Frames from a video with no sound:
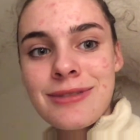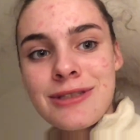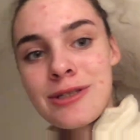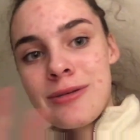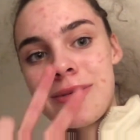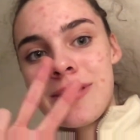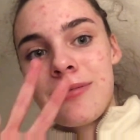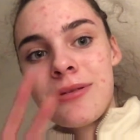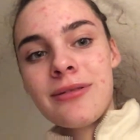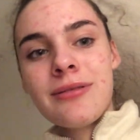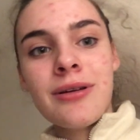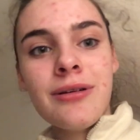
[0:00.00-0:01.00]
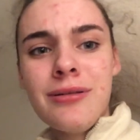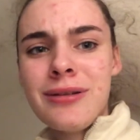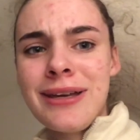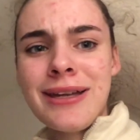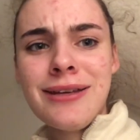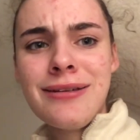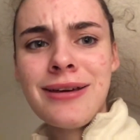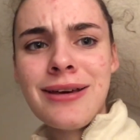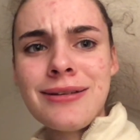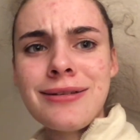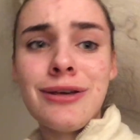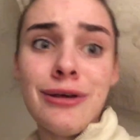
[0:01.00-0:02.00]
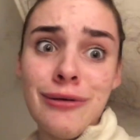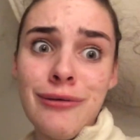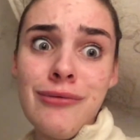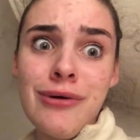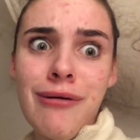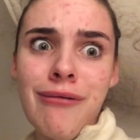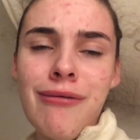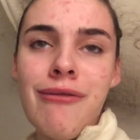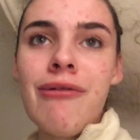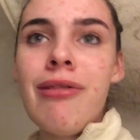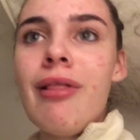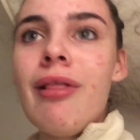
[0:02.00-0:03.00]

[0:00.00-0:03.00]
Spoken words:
two people. Oh, can you guess who? Oh,